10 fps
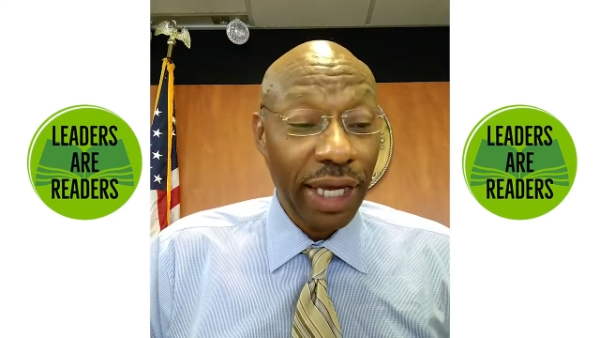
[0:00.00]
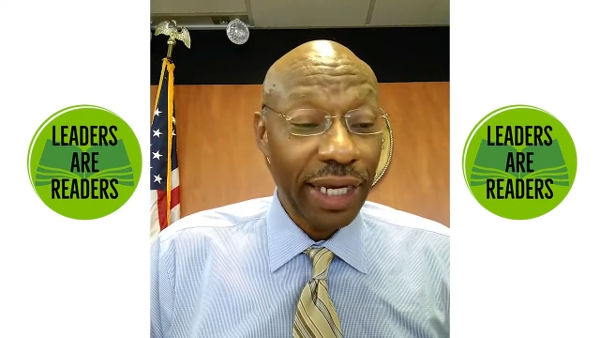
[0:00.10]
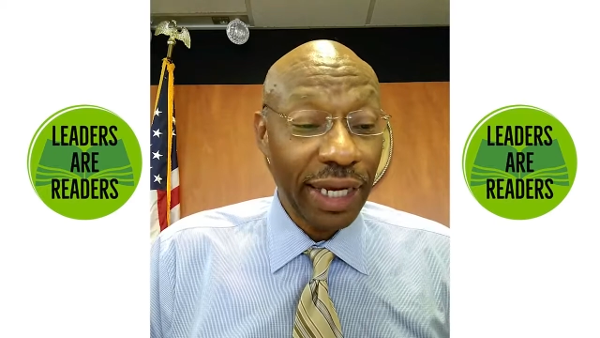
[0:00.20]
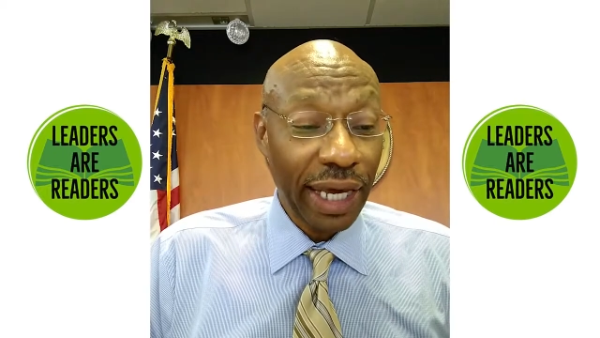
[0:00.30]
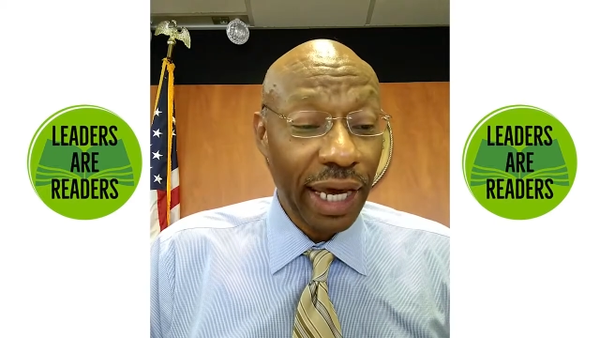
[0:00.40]

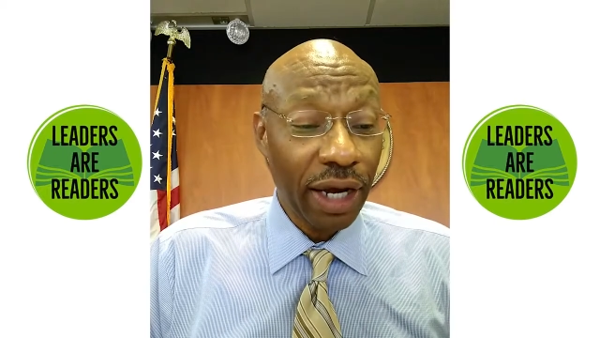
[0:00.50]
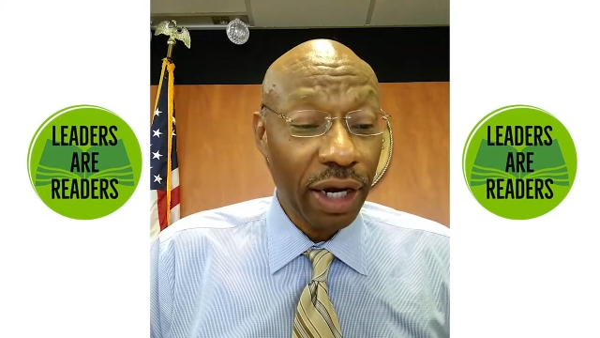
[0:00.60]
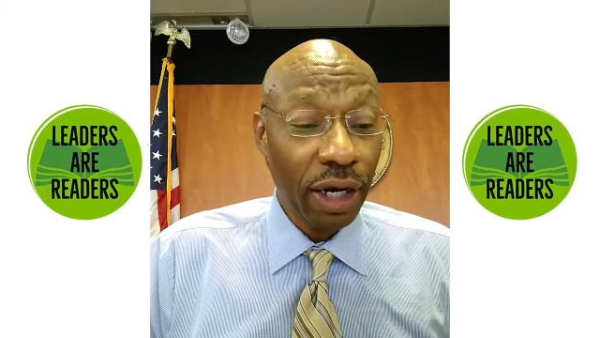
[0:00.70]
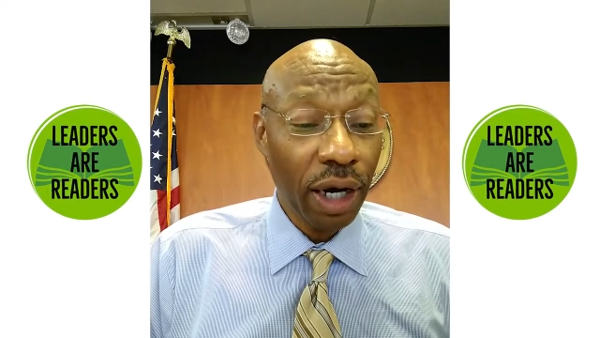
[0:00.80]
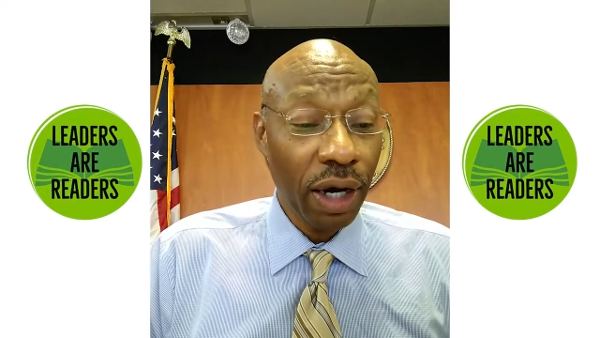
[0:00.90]

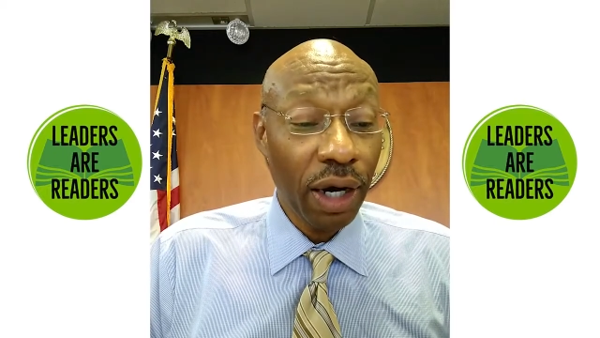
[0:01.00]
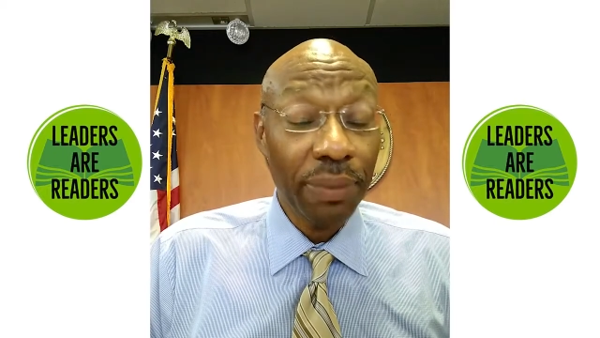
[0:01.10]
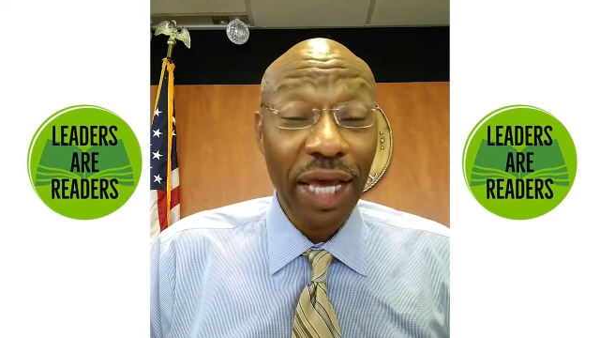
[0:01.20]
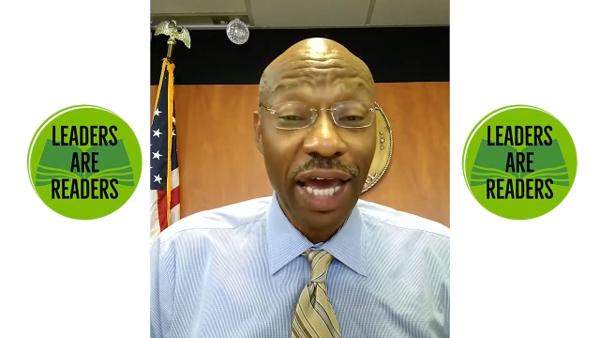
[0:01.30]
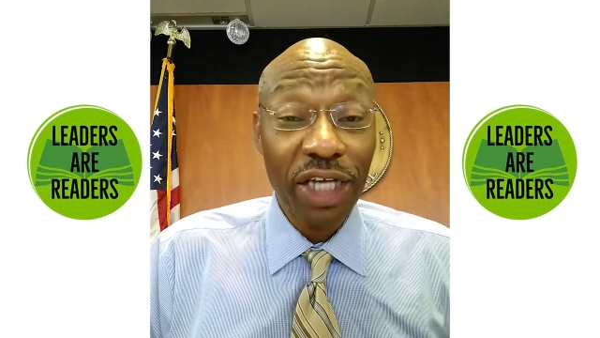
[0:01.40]
Nana
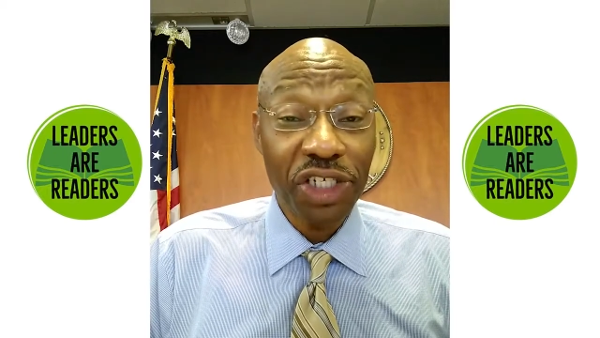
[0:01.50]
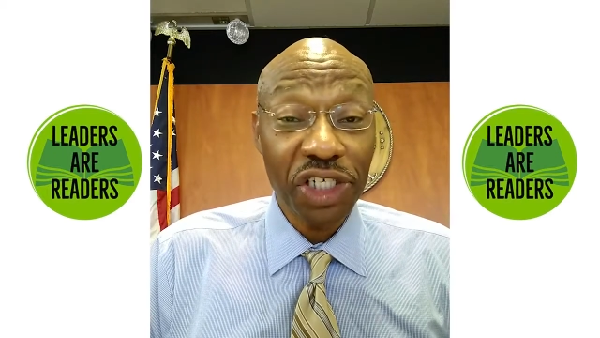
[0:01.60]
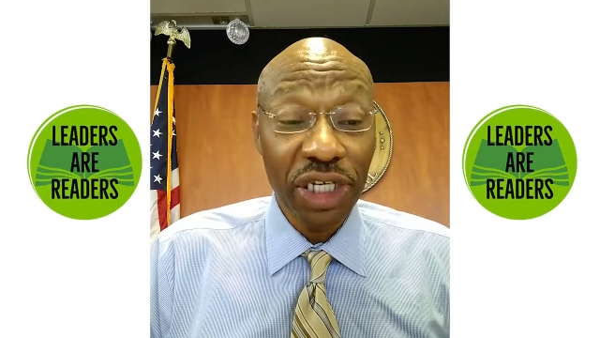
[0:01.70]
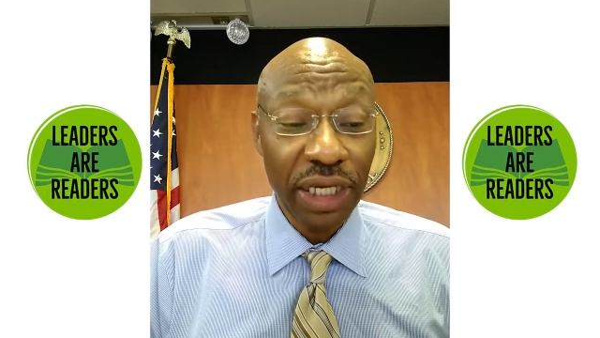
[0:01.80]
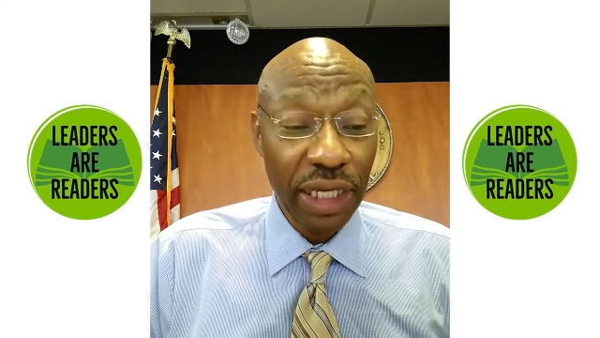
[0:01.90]
hummed as
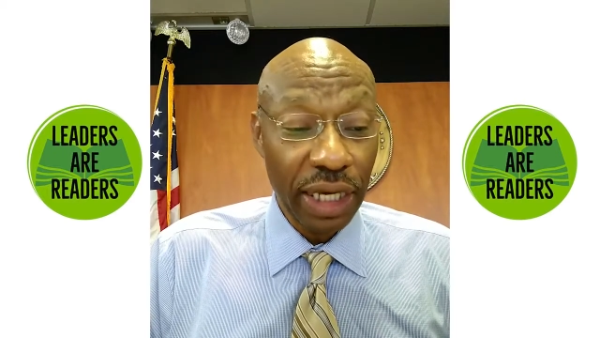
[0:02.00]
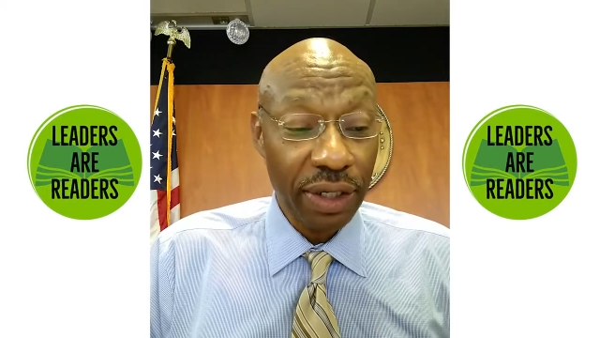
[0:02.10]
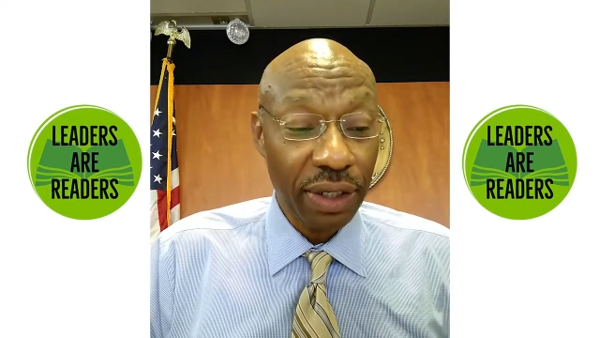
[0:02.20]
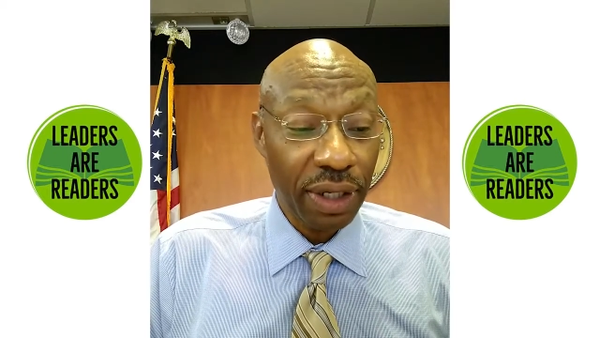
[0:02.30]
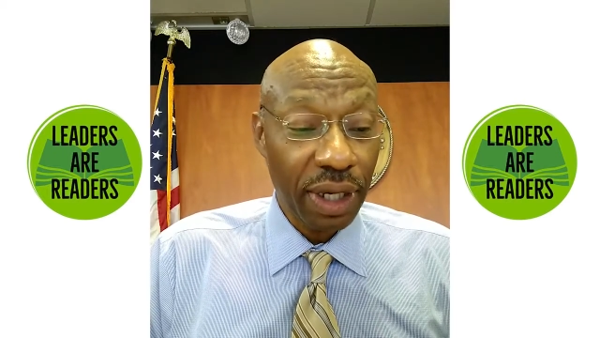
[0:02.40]
she
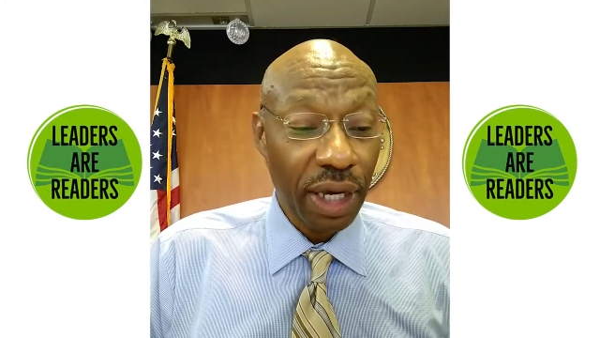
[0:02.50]
knit.